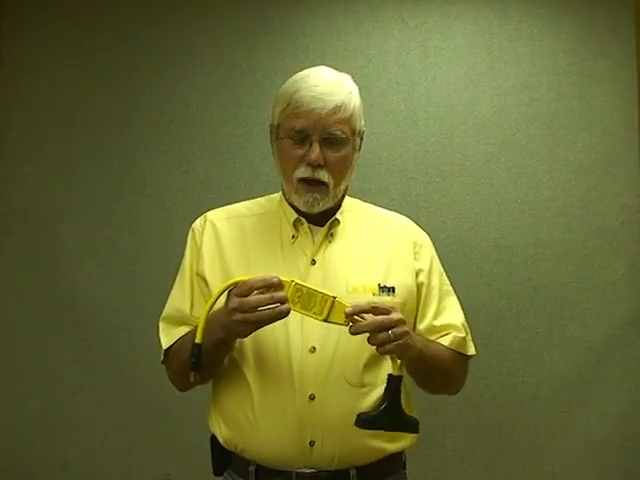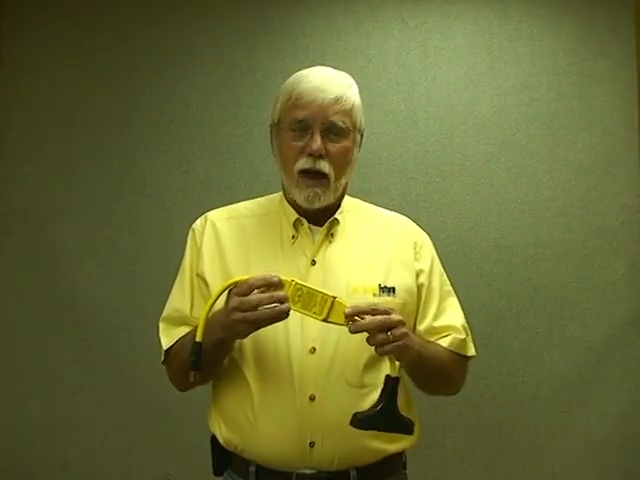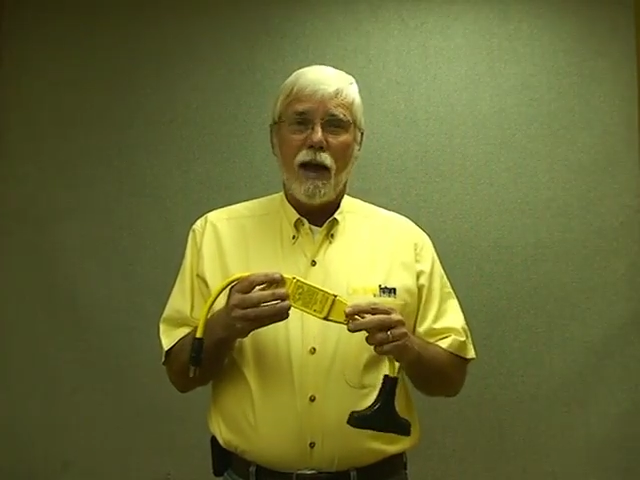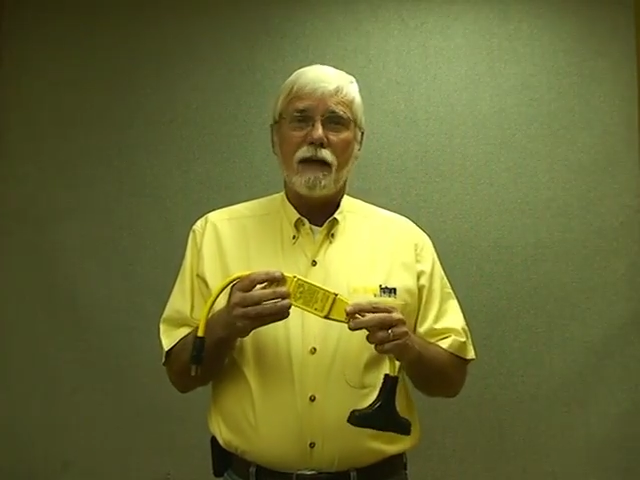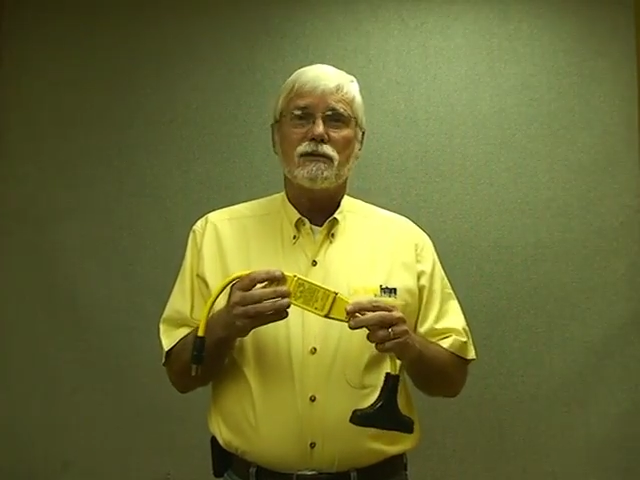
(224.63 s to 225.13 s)

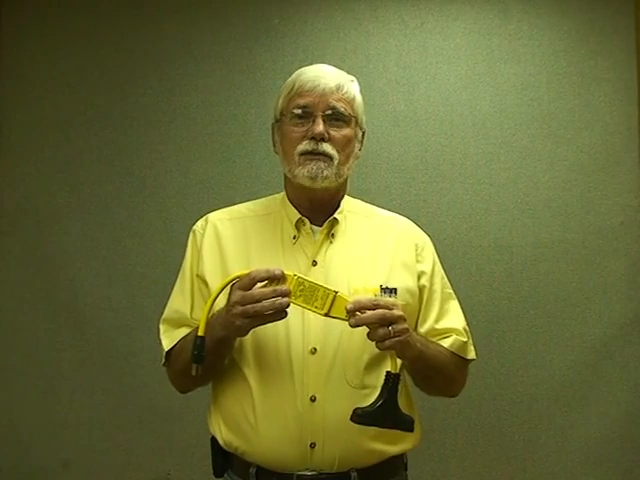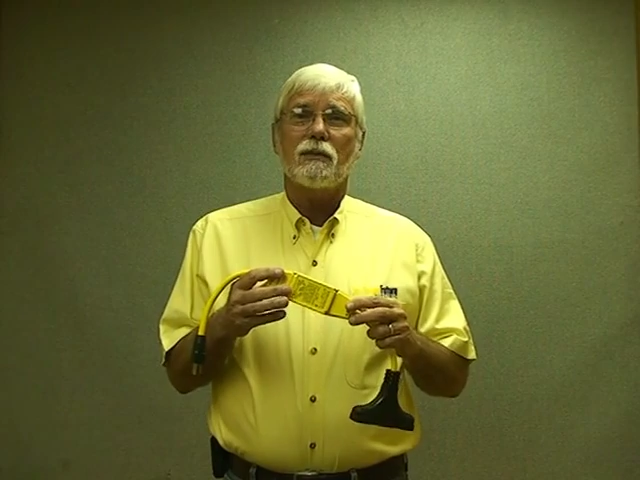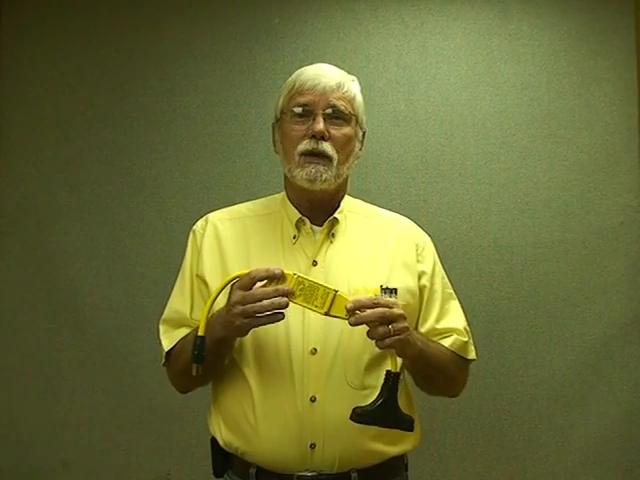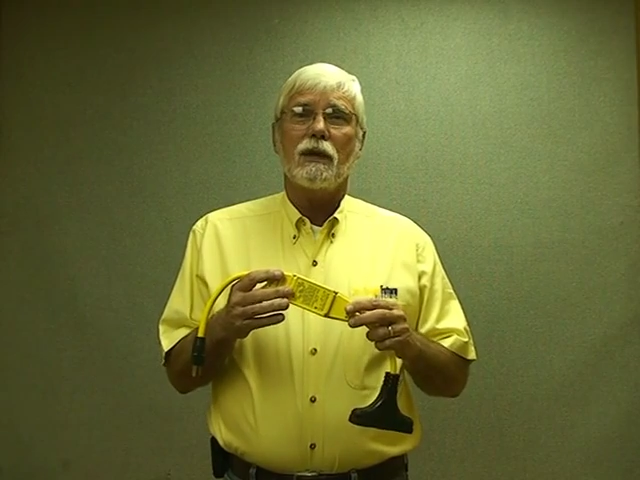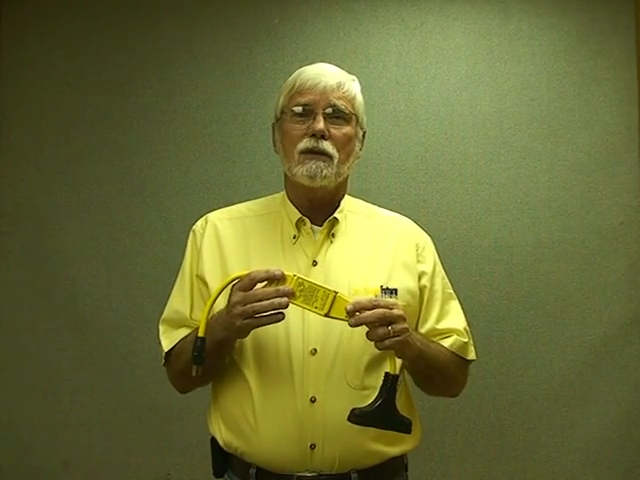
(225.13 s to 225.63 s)
has to
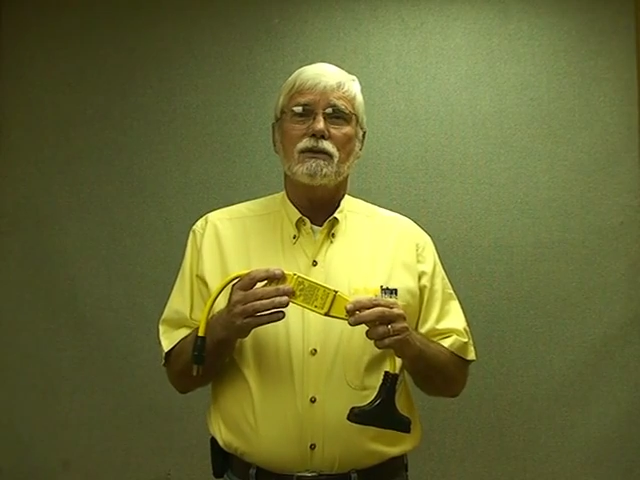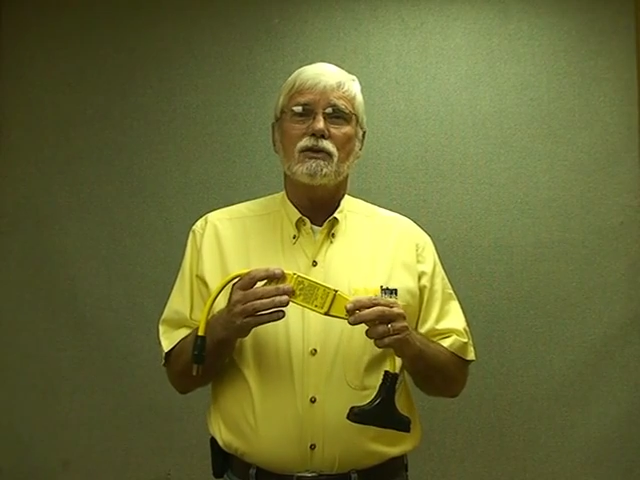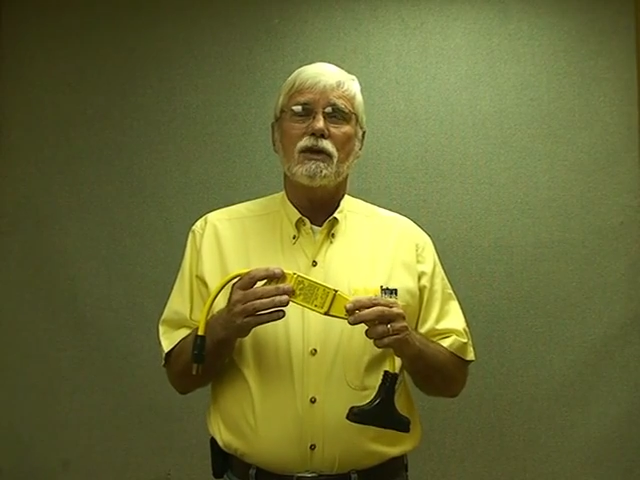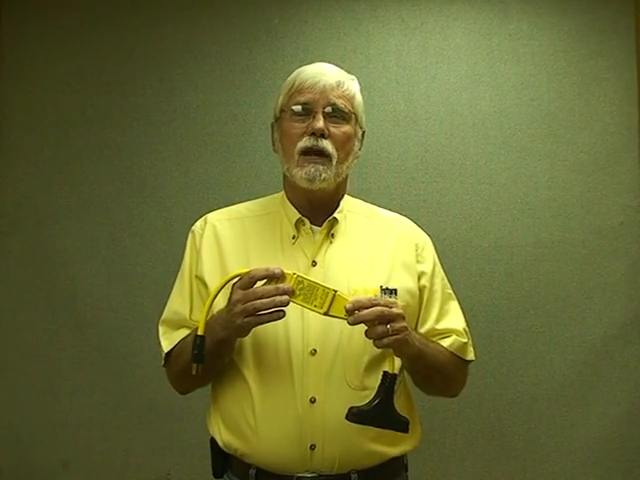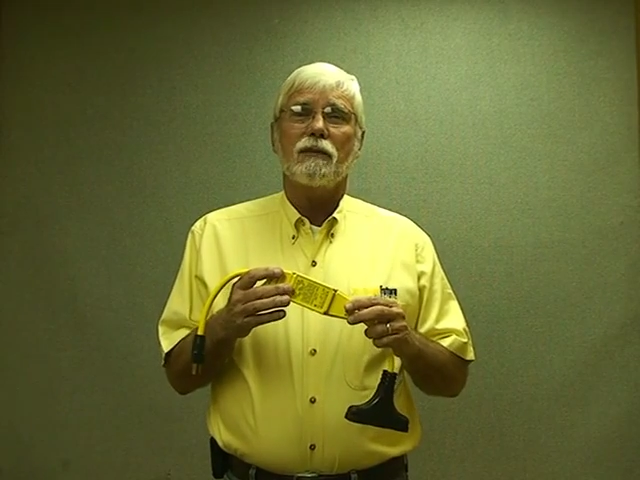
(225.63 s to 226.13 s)
be
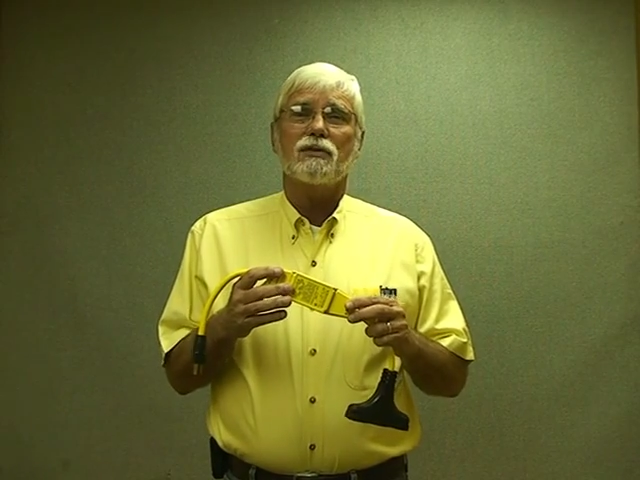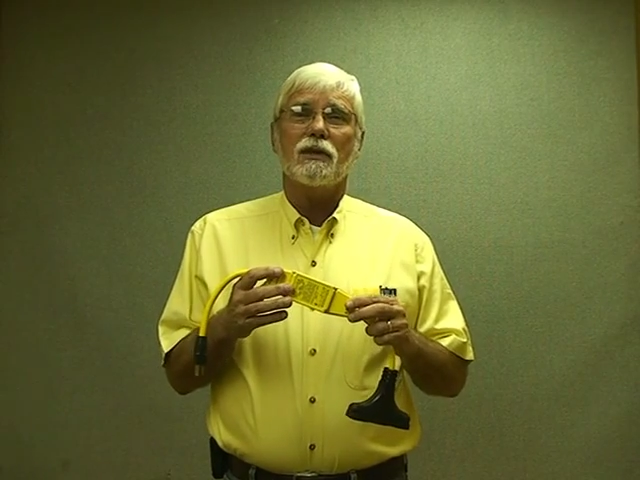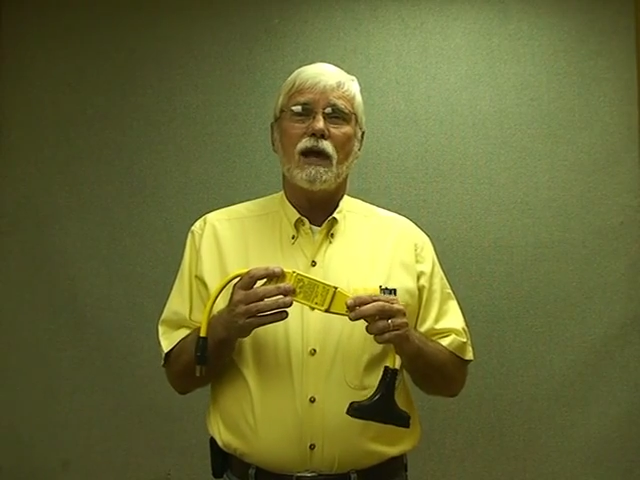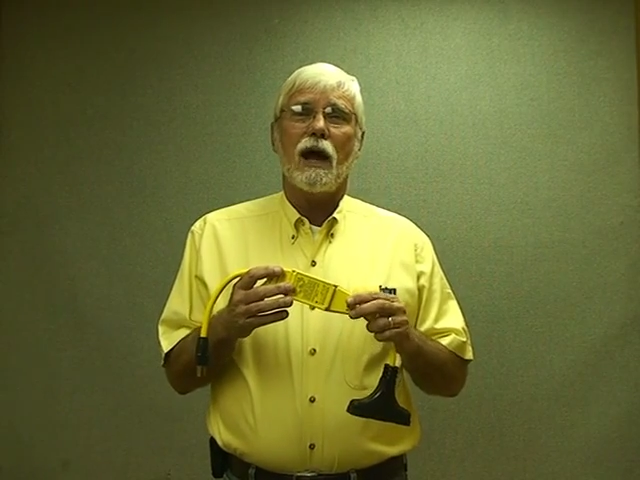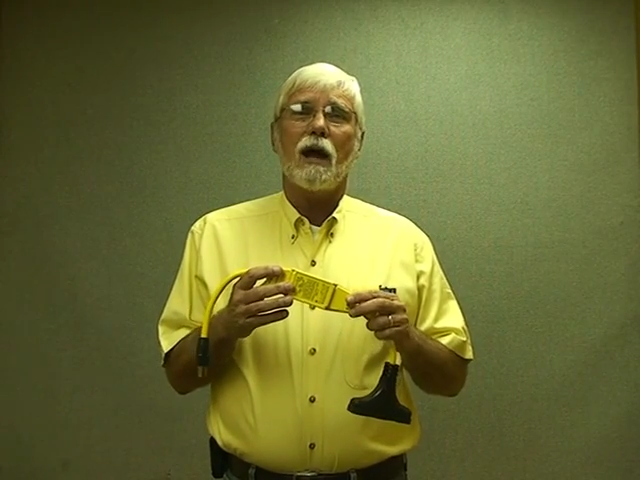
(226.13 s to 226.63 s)

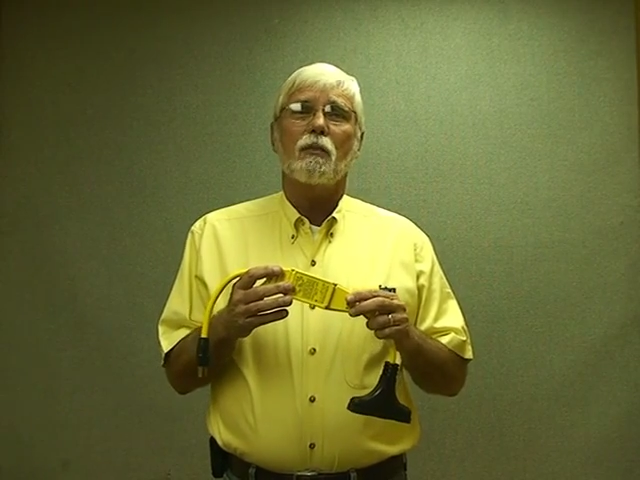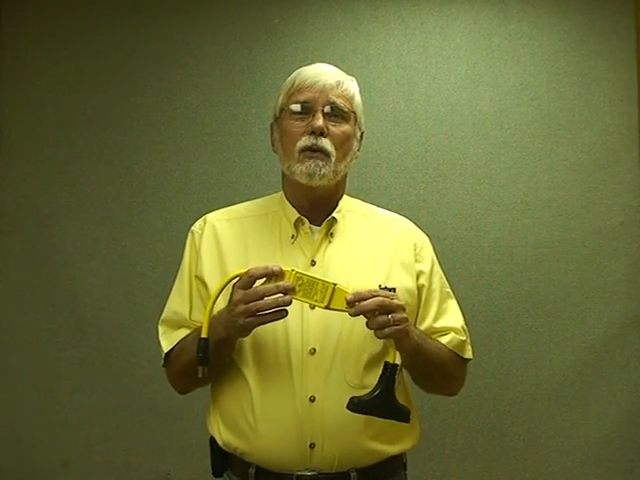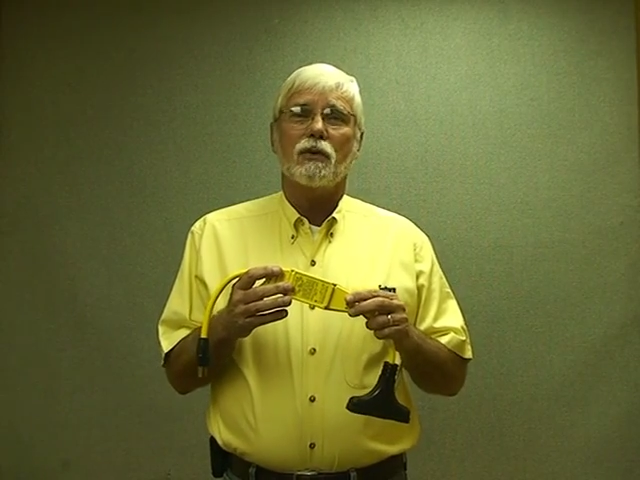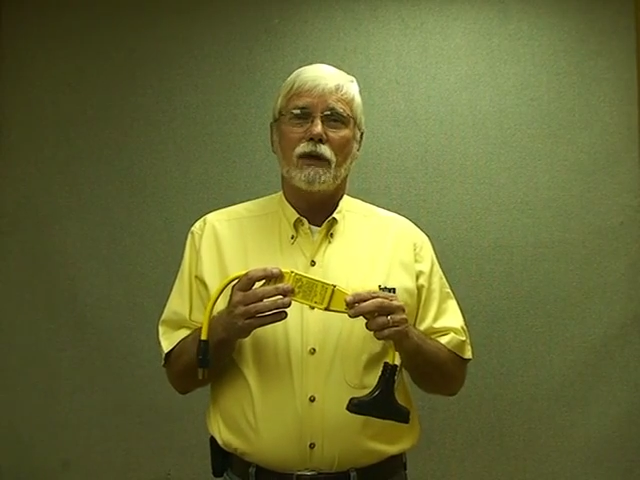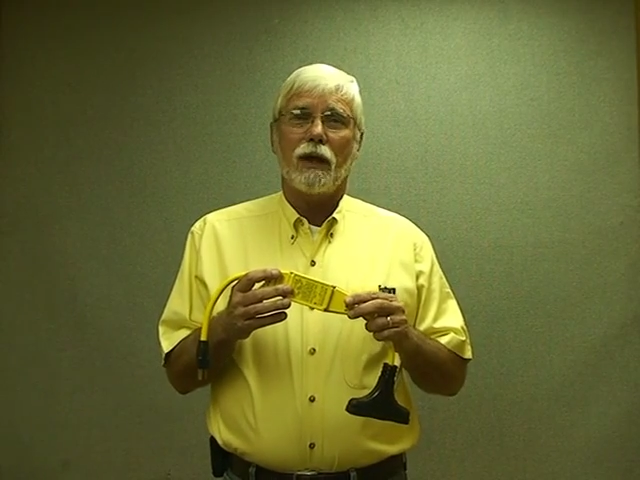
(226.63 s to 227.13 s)
GFCI
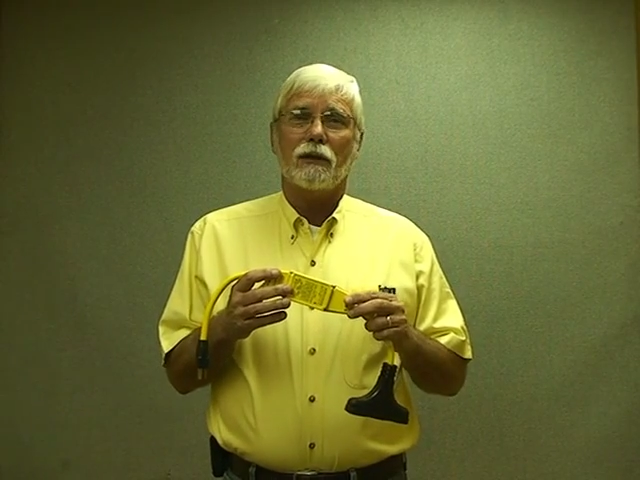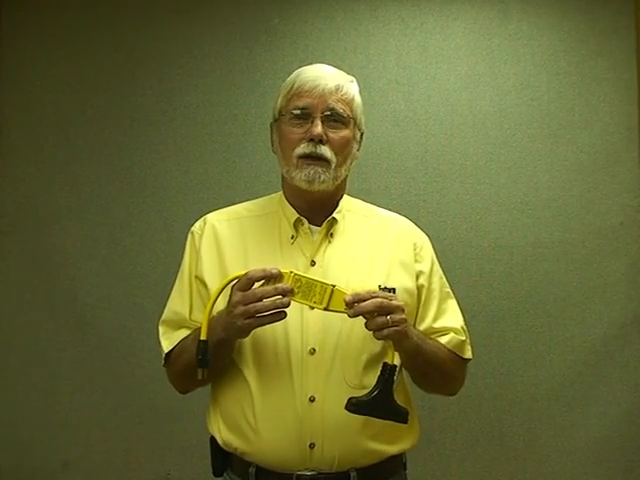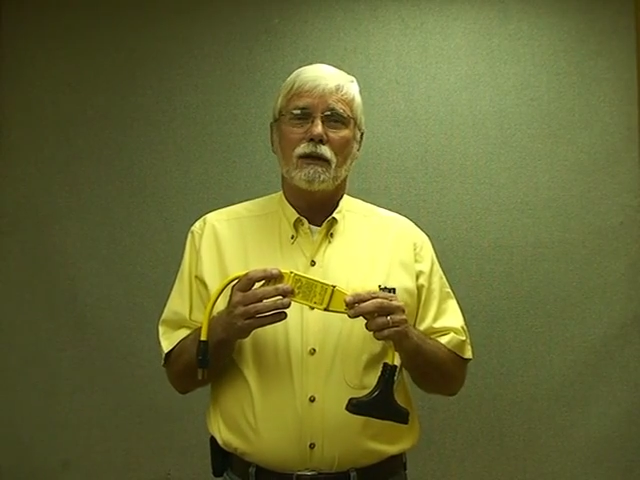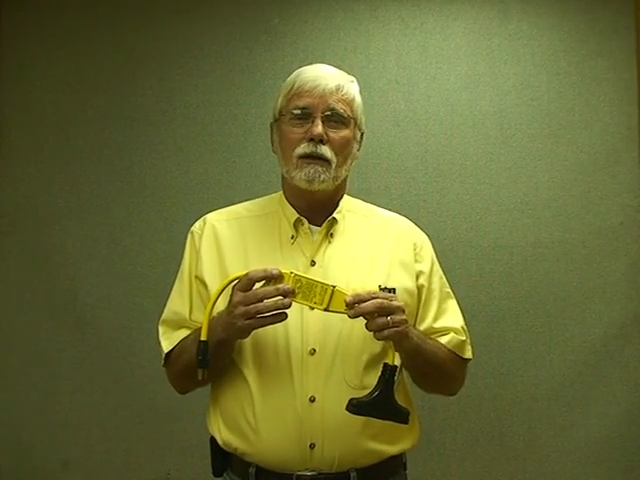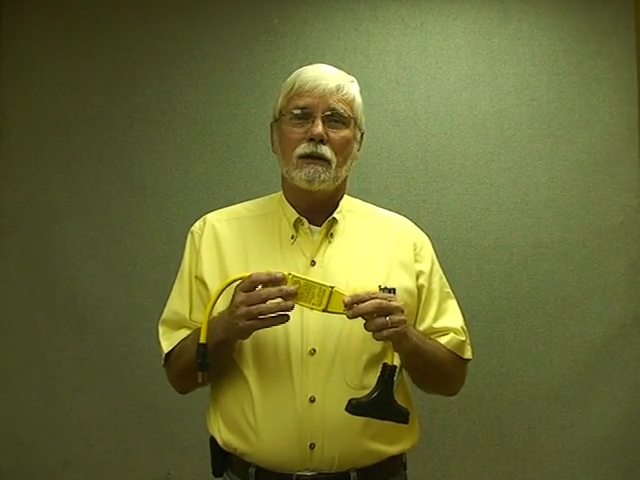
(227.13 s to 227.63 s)
protected.